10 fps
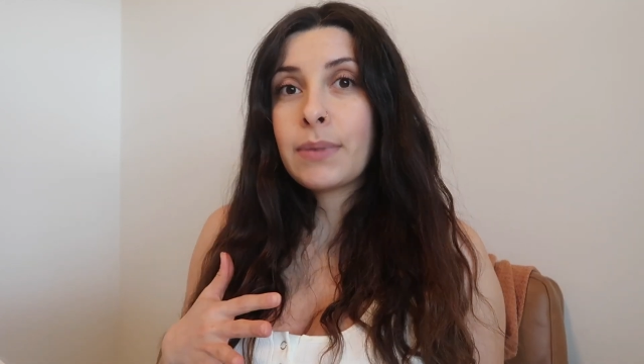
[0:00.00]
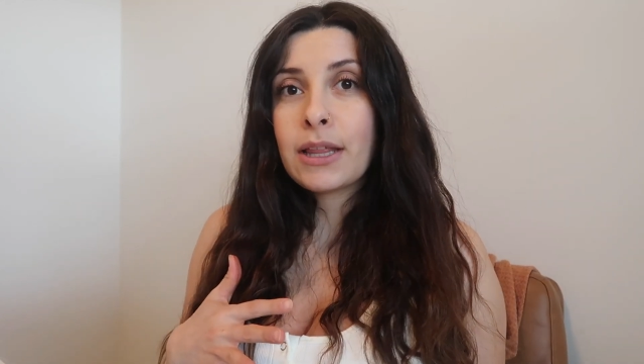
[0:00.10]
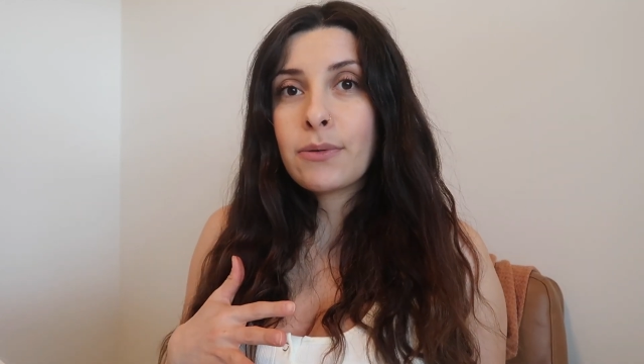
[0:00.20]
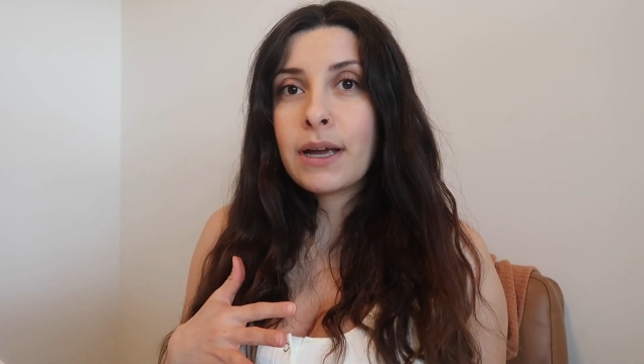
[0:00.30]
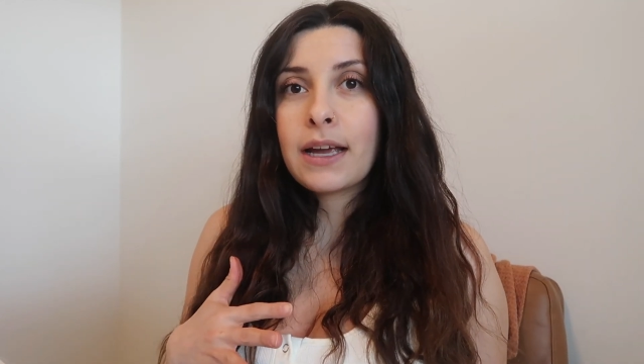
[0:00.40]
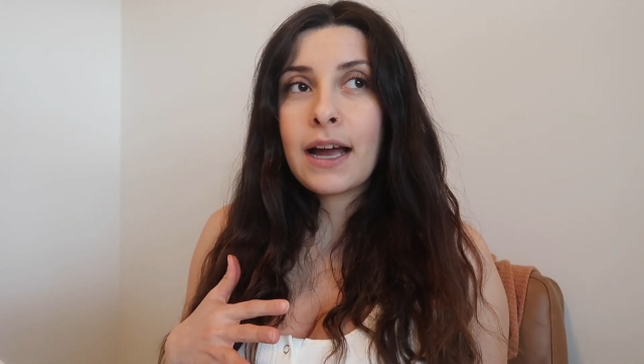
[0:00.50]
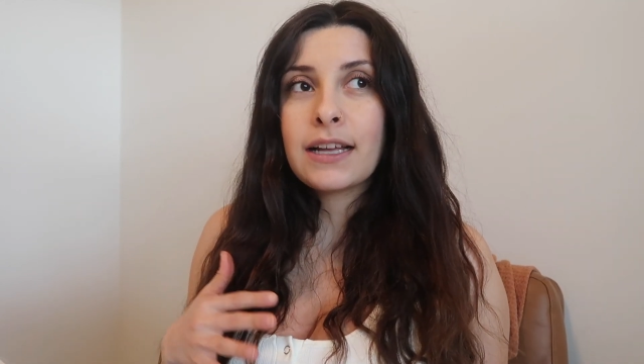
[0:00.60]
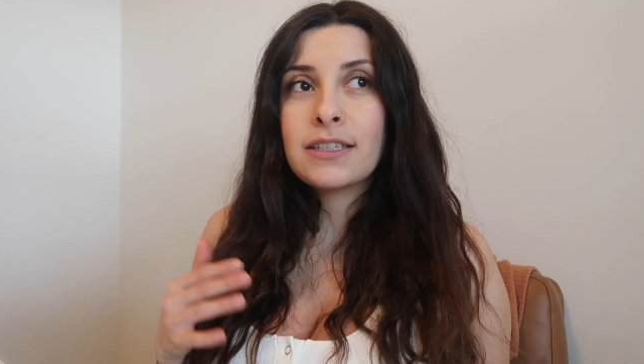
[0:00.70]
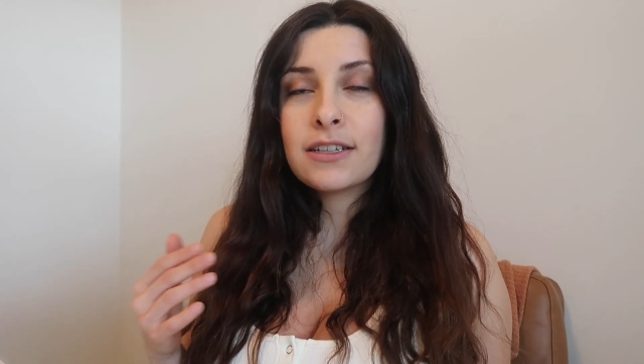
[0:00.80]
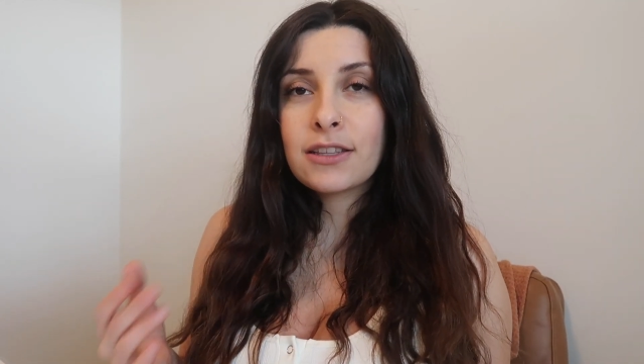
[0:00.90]
By the way,
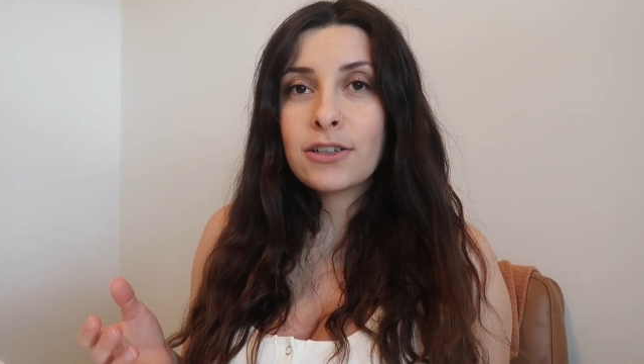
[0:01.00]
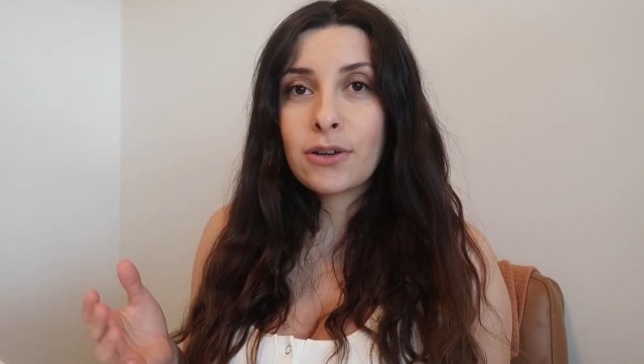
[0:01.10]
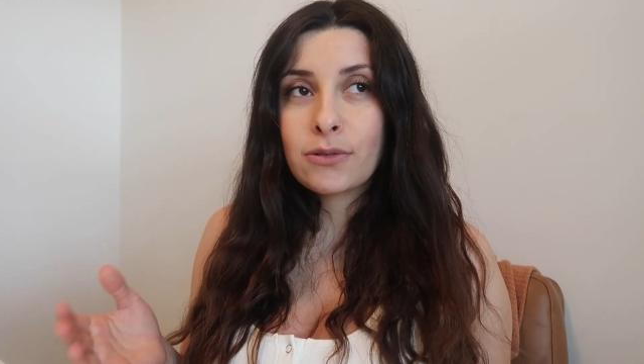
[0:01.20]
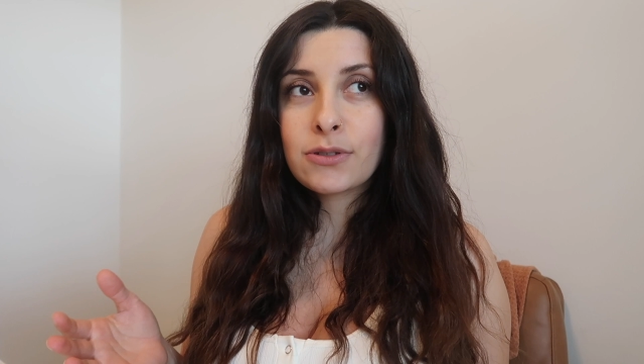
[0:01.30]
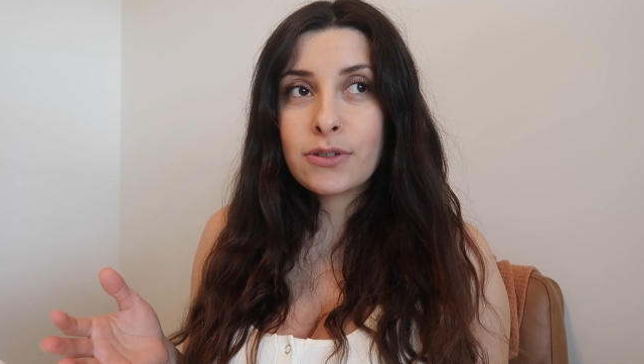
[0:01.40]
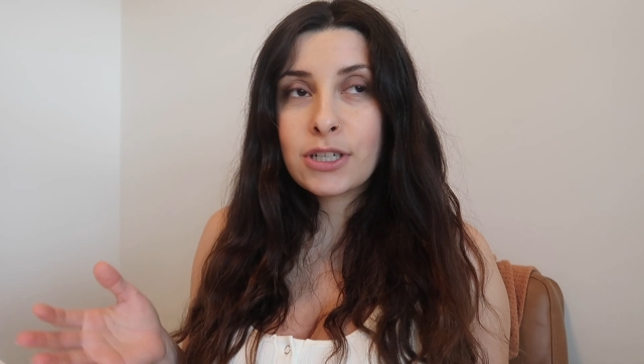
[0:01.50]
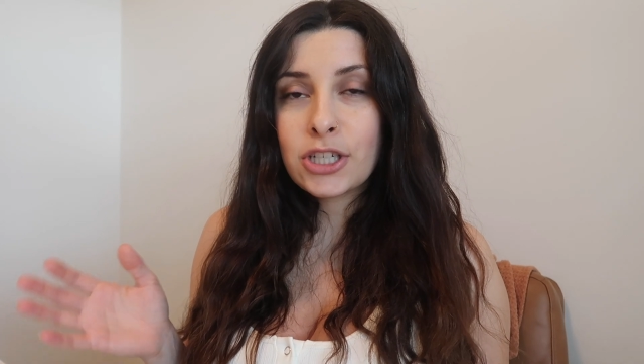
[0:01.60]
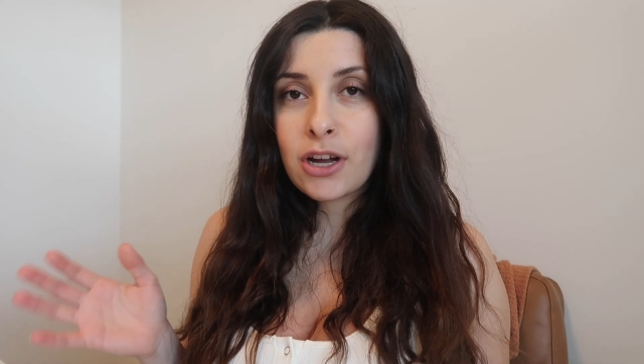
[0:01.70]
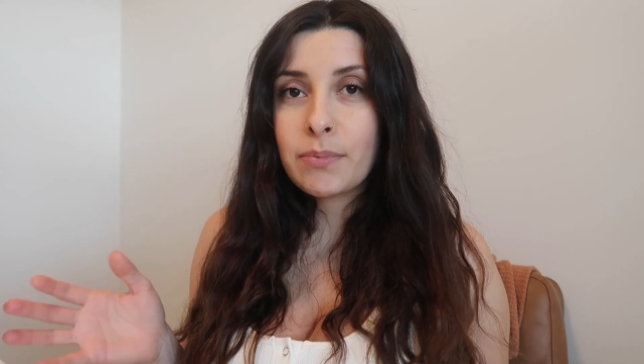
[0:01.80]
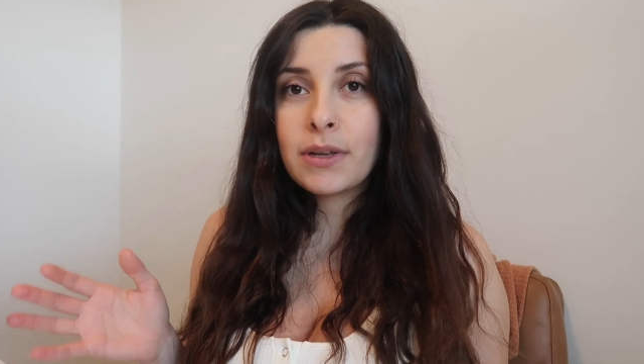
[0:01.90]
I did the grocery
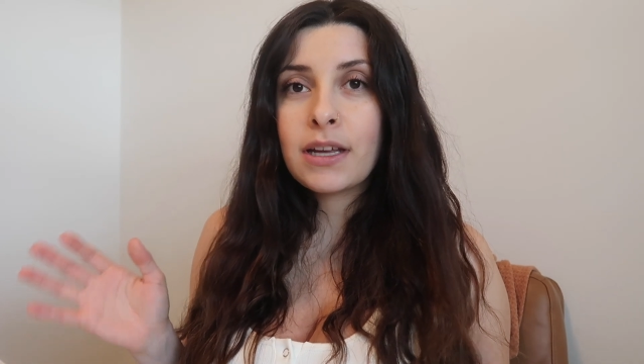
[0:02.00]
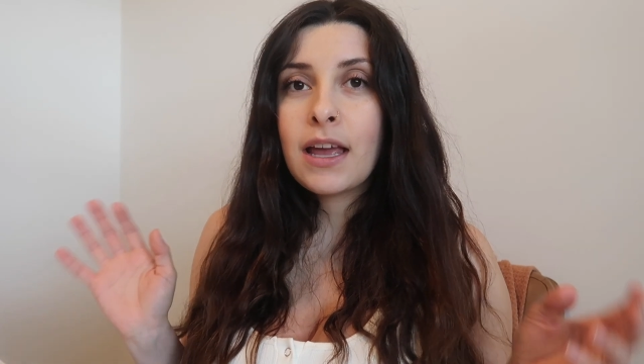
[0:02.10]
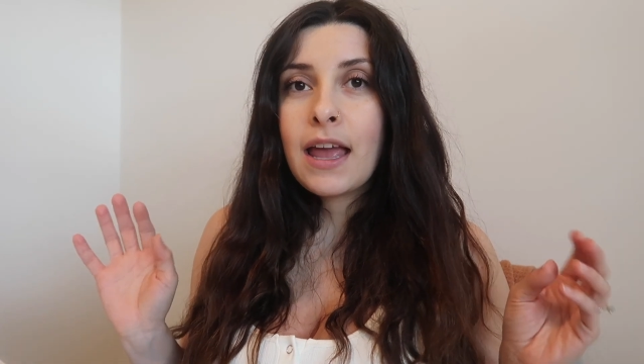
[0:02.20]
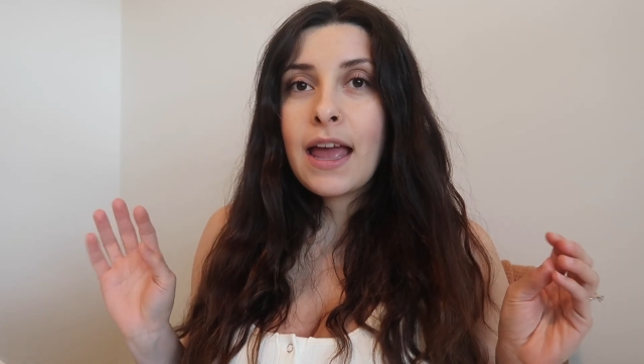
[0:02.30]
shopping